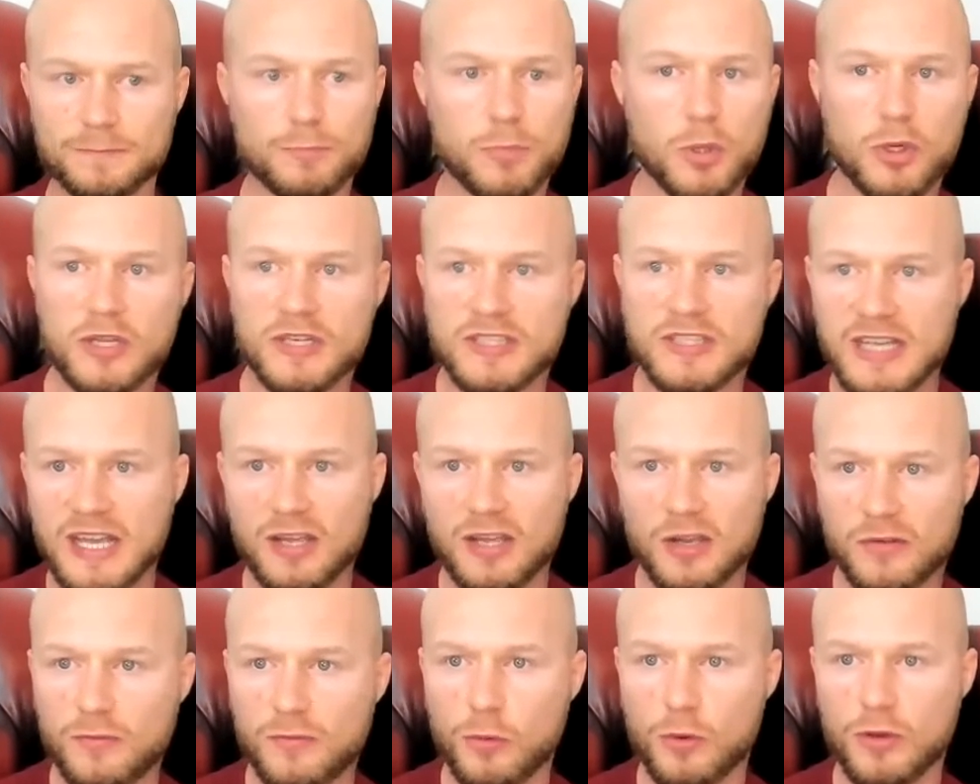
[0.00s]
Book a day
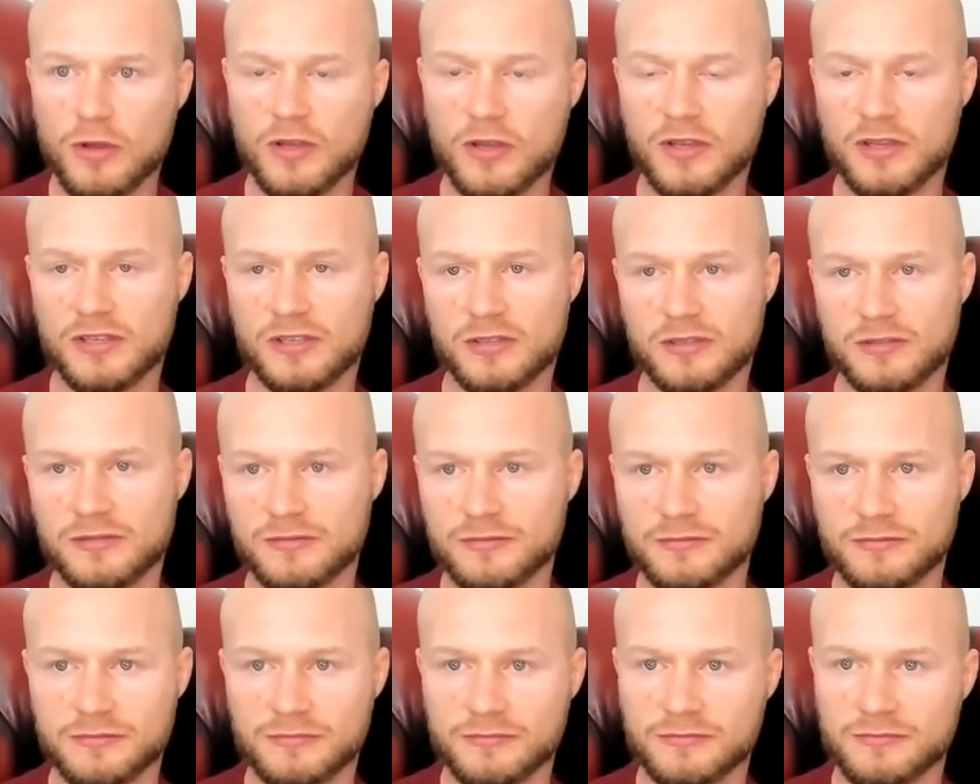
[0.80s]
off work.
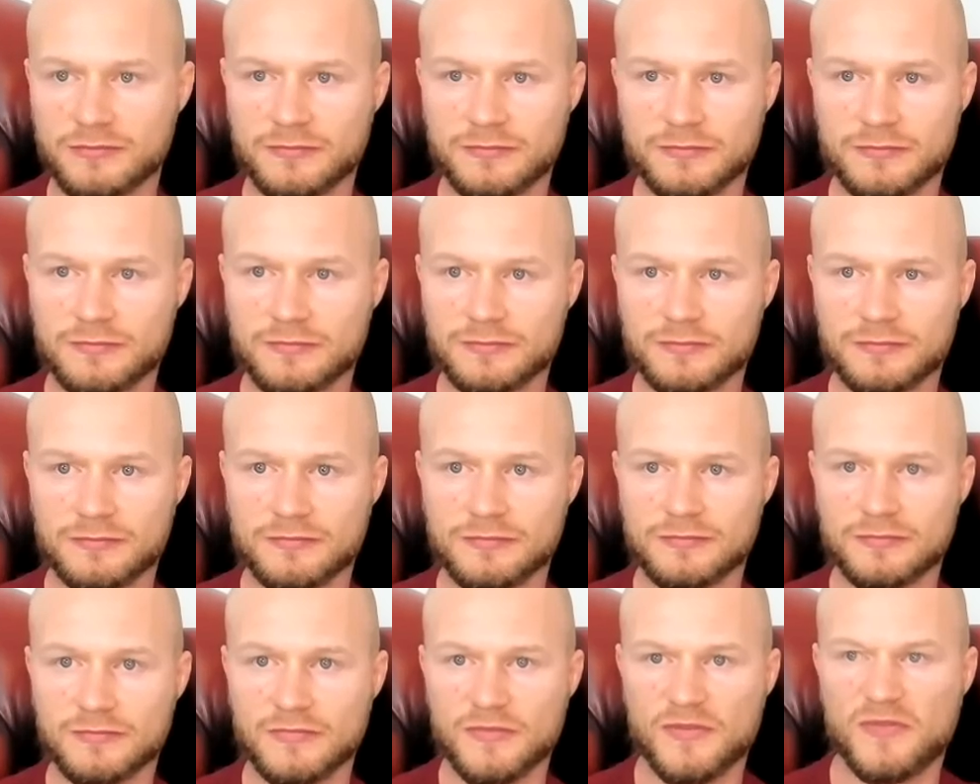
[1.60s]

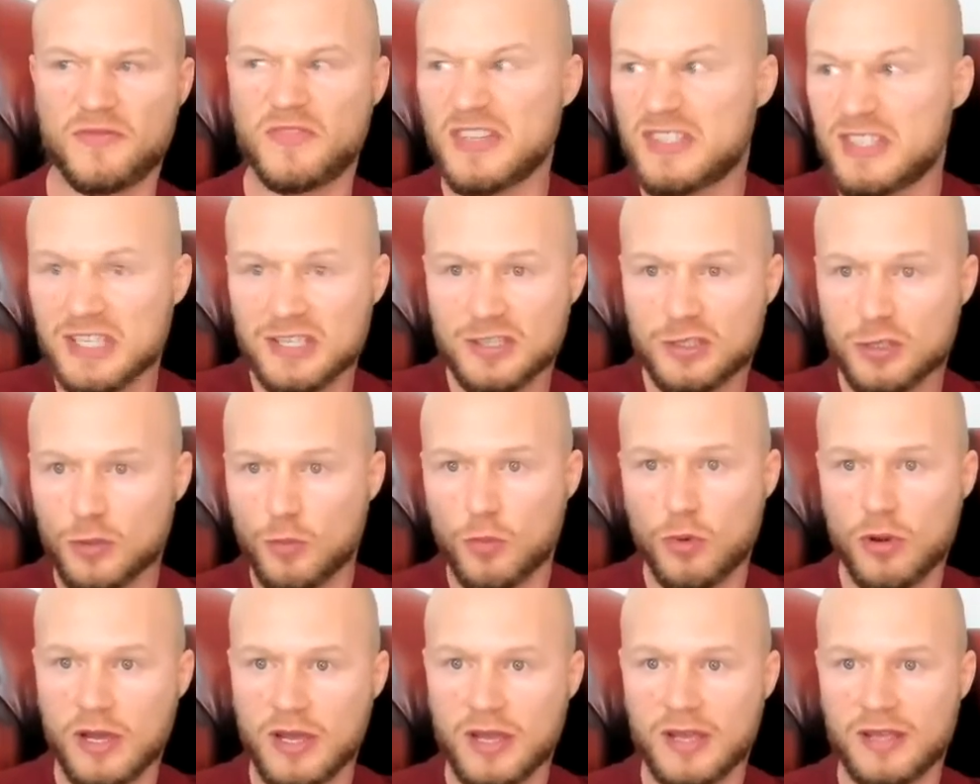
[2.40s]
Visit
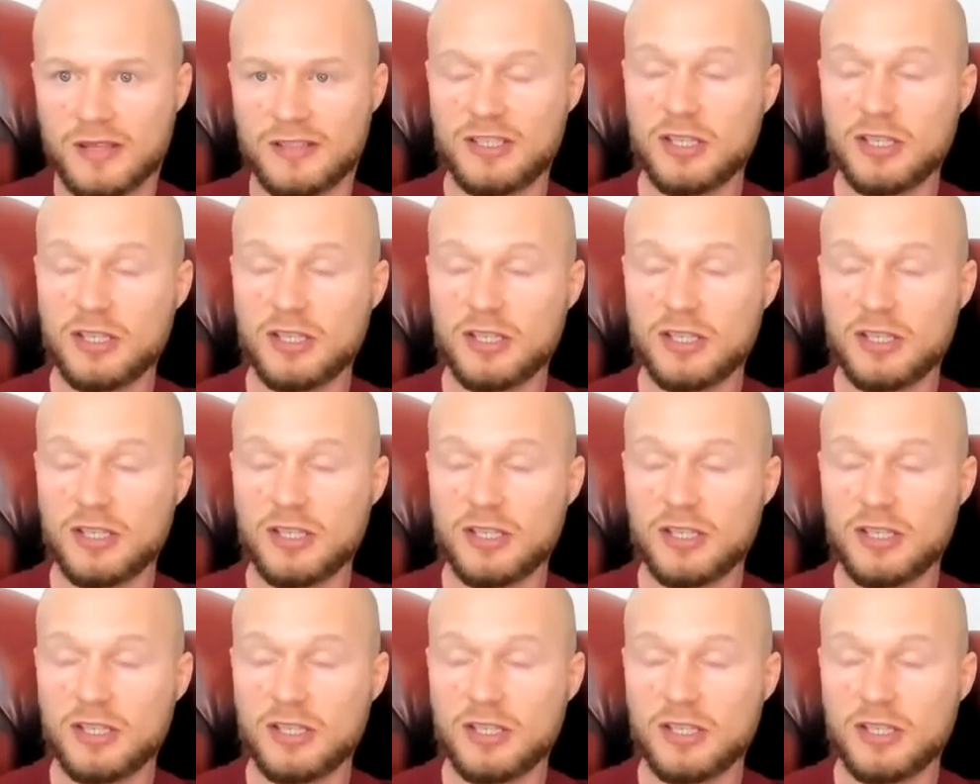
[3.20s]
somewhere.